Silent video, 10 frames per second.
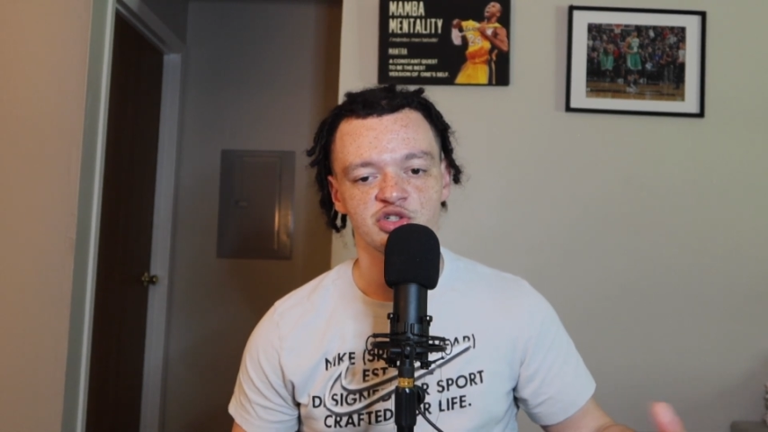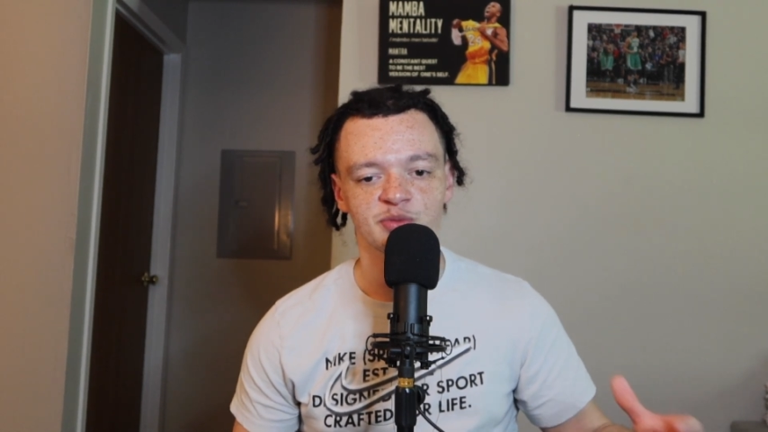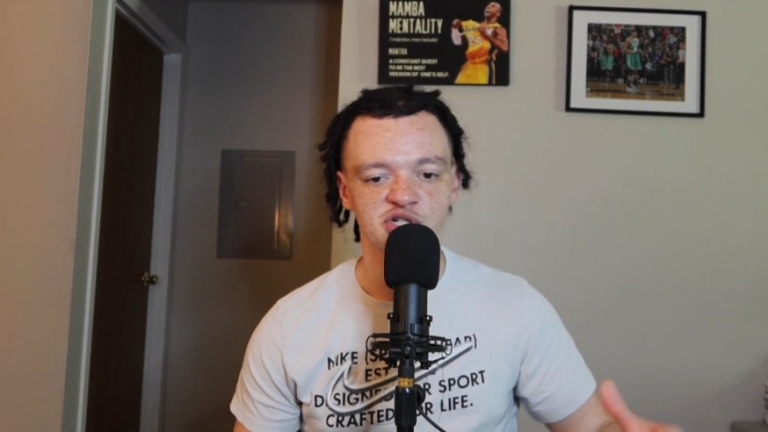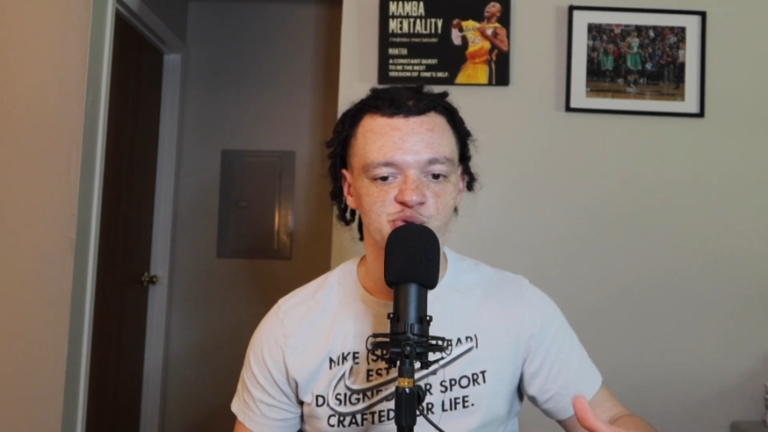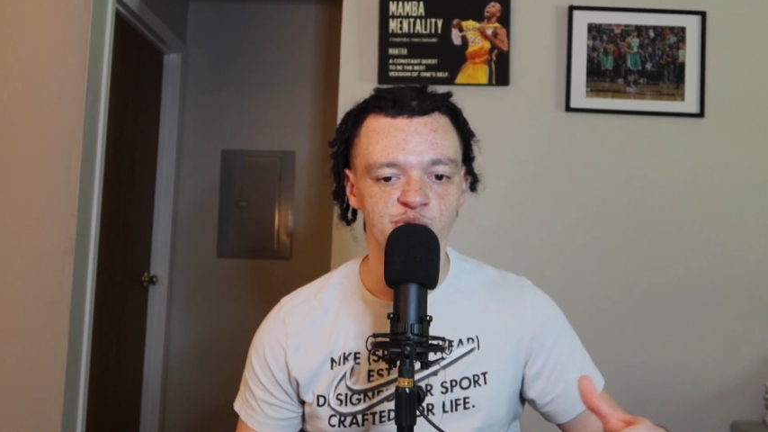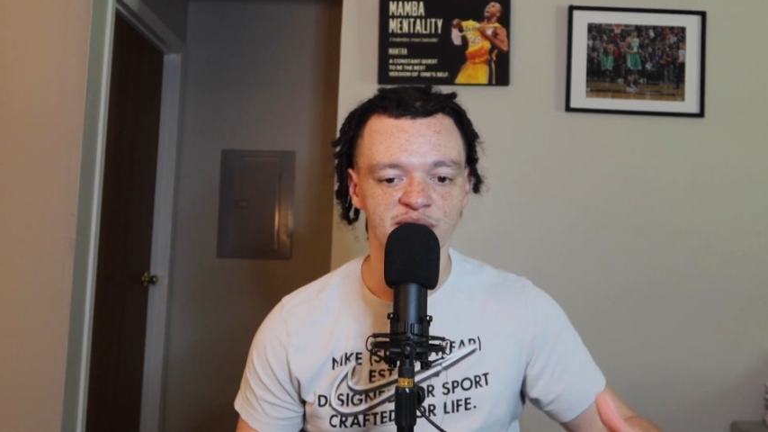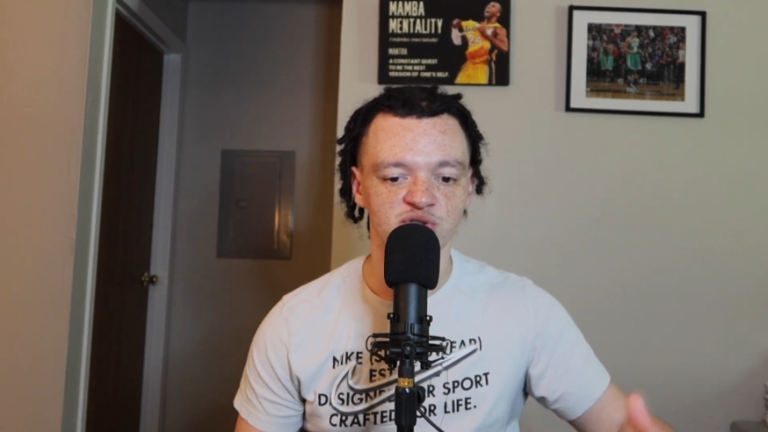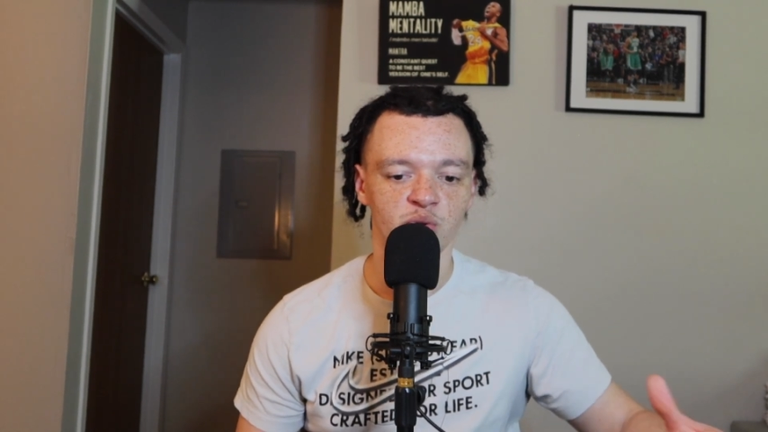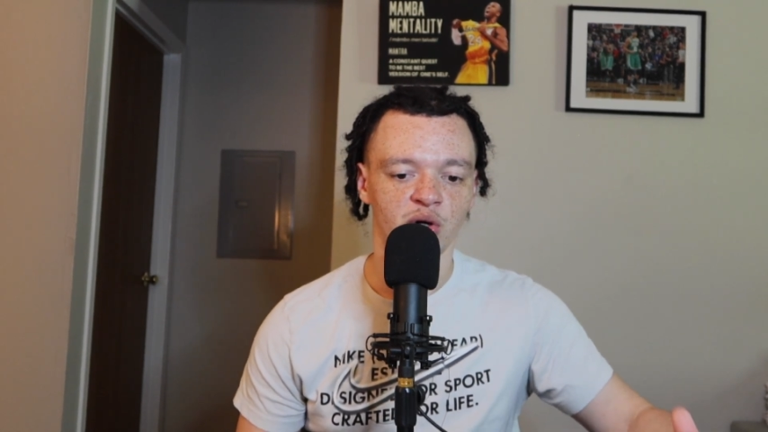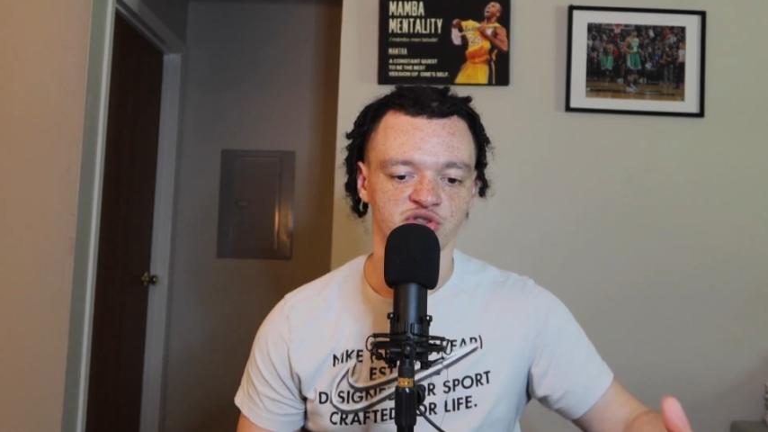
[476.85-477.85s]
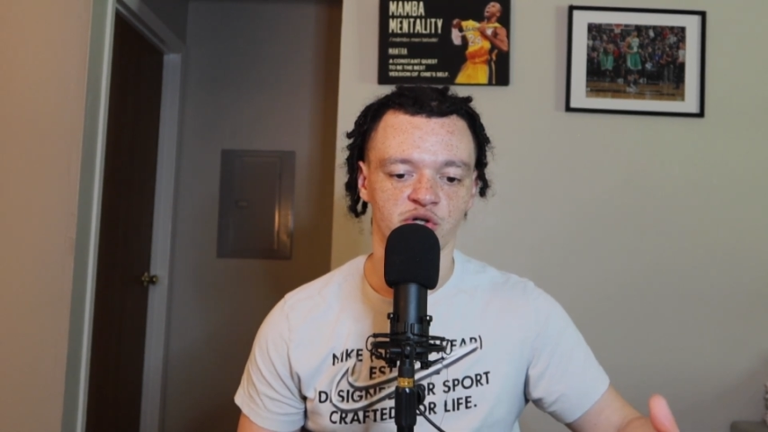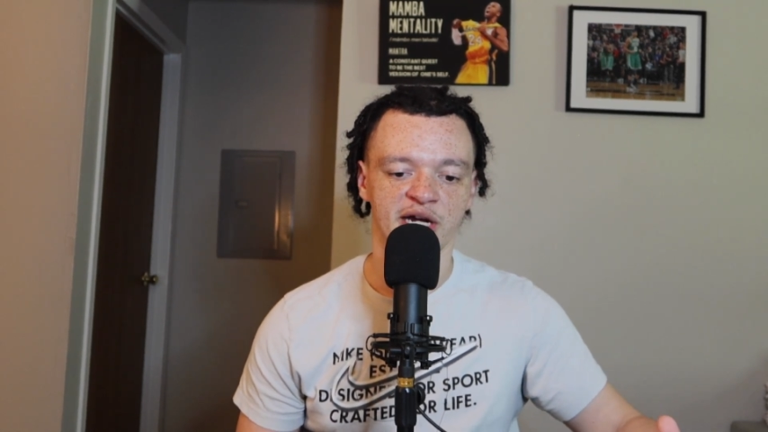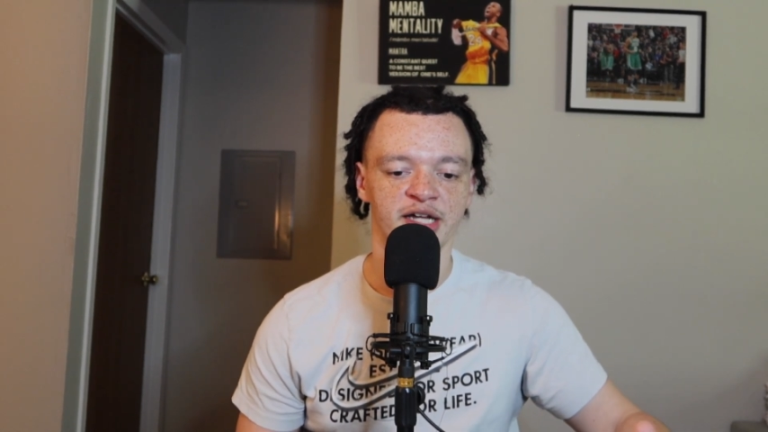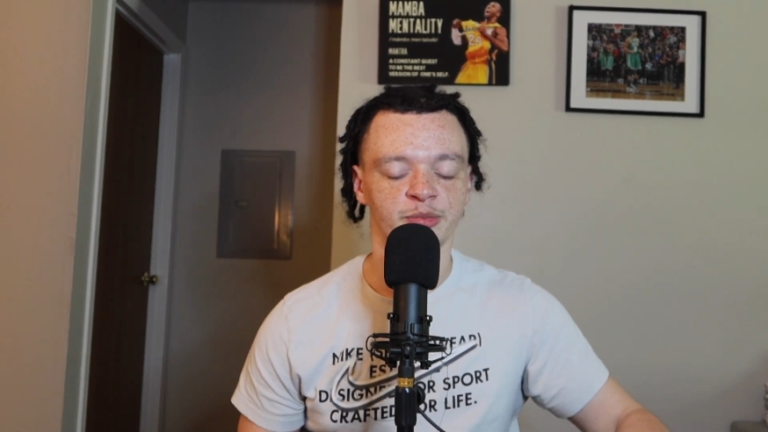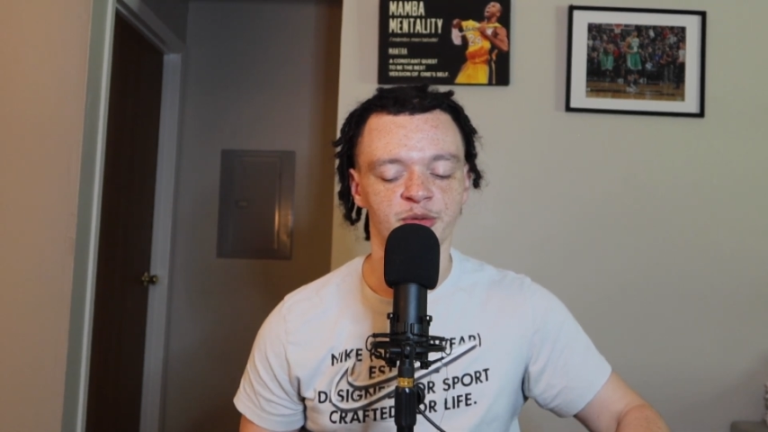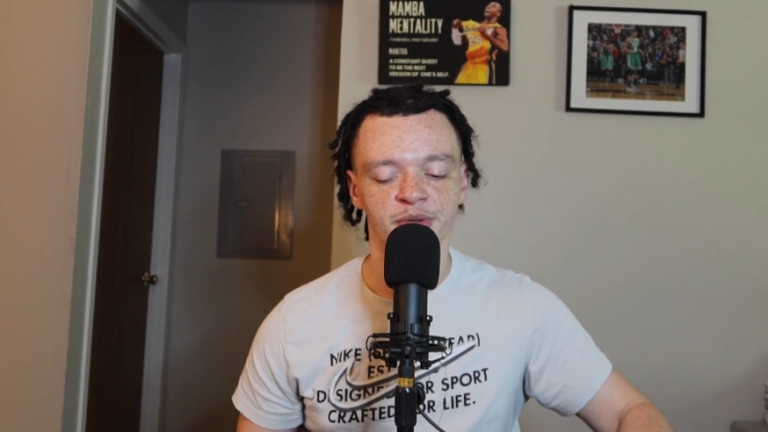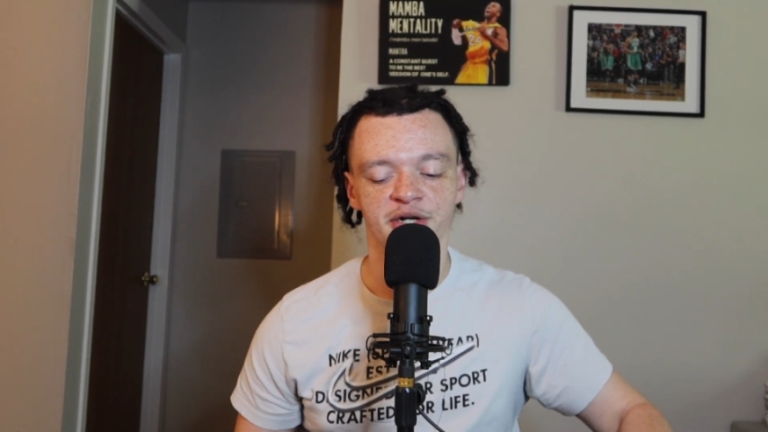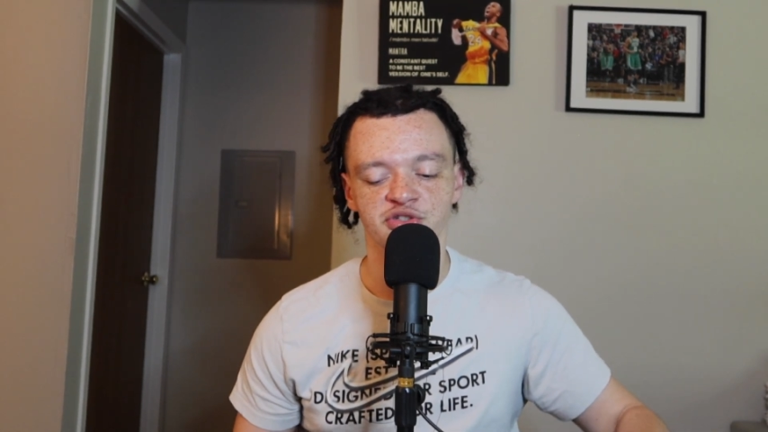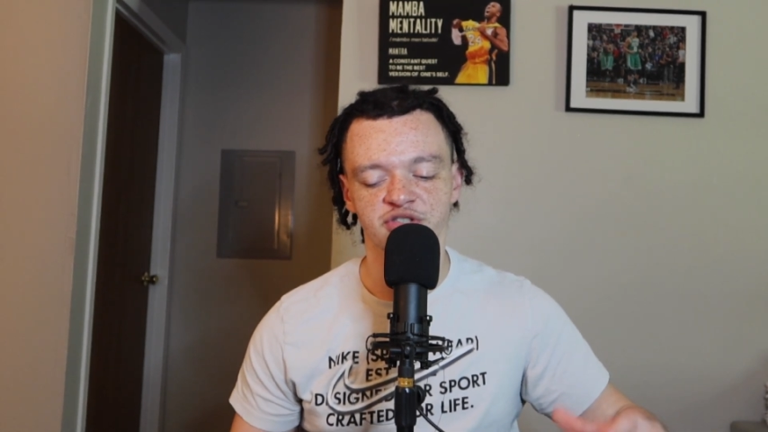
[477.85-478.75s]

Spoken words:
especially when you have 2 all-star caliber players.